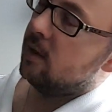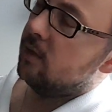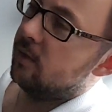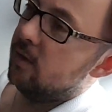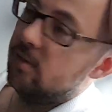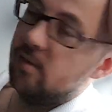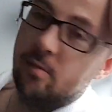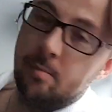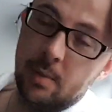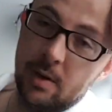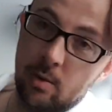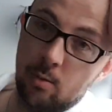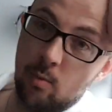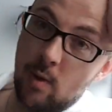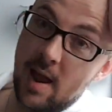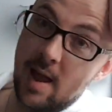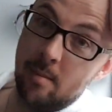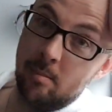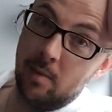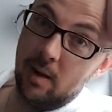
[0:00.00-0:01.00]
This has been a
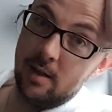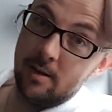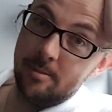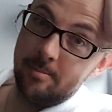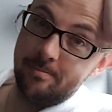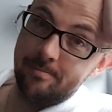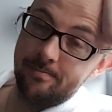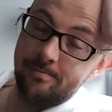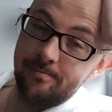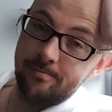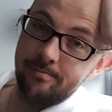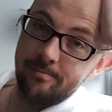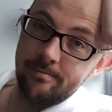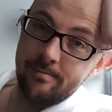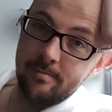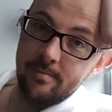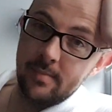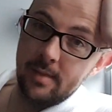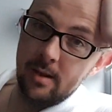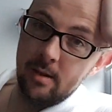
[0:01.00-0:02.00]
rambler.
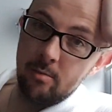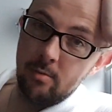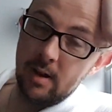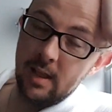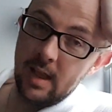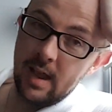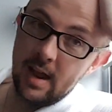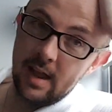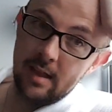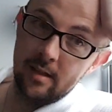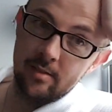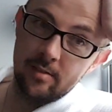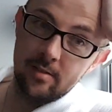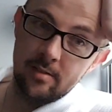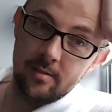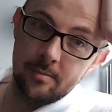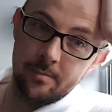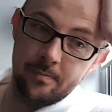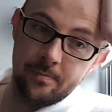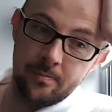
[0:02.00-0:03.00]
It really
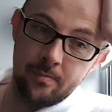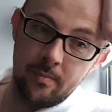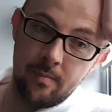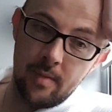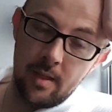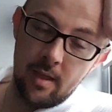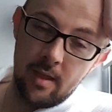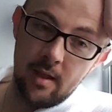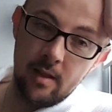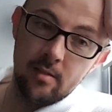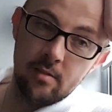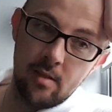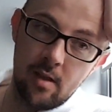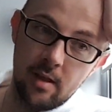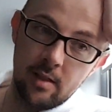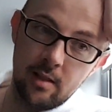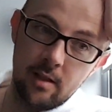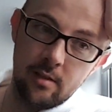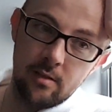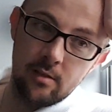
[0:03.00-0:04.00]
has.
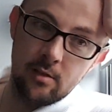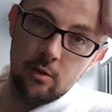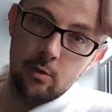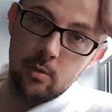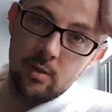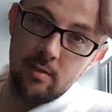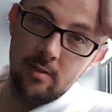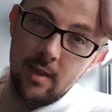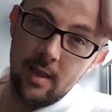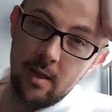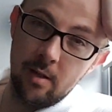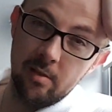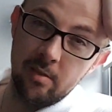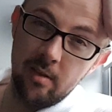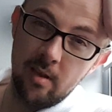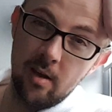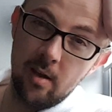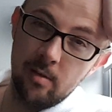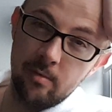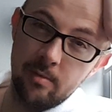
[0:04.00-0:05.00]
I'd like to do a
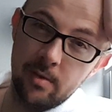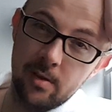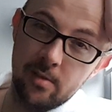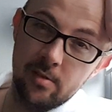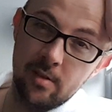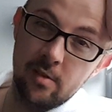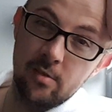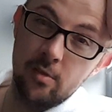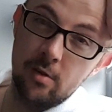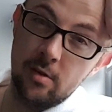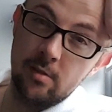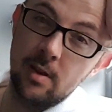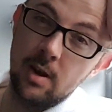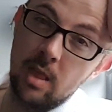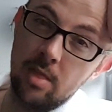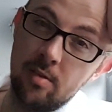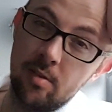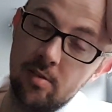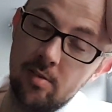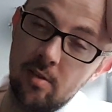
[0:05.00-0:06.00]
TLDR version. I should have done it
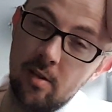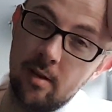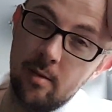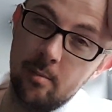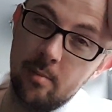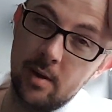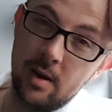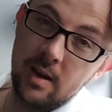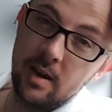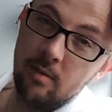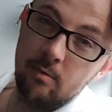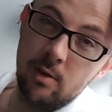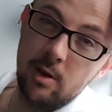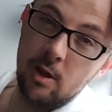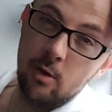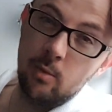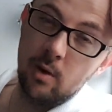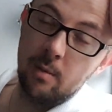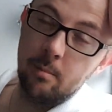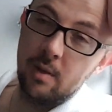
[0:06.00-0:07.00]
at the start, but I never
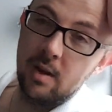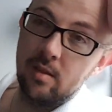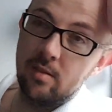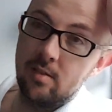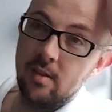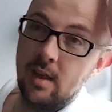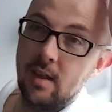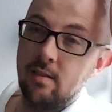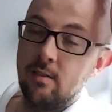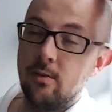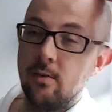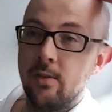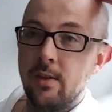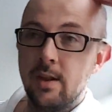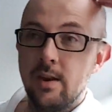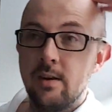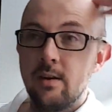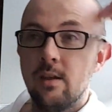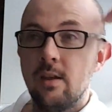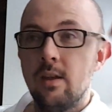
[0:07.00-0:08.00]
know what I'm going to say until the
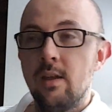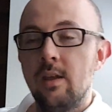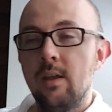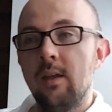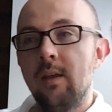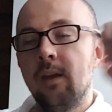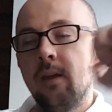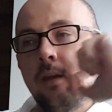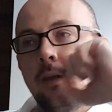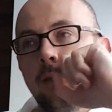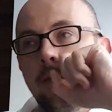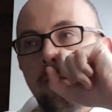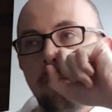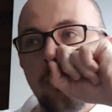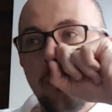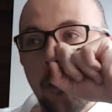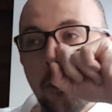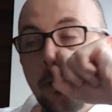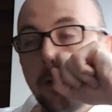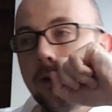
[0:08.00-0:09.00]
end.
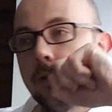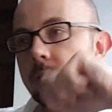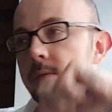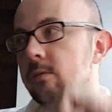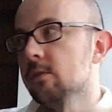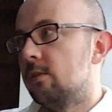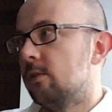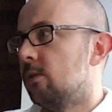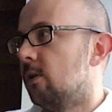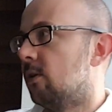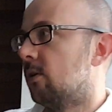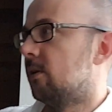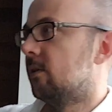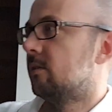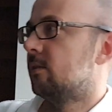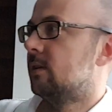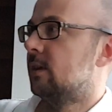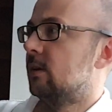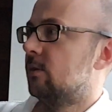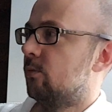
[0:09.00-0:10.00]
Too
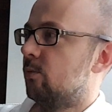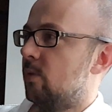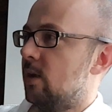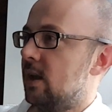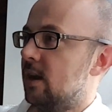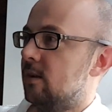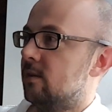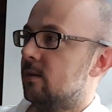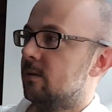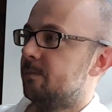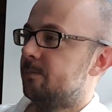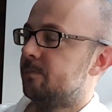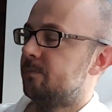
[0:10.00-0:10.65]
long, didn't read.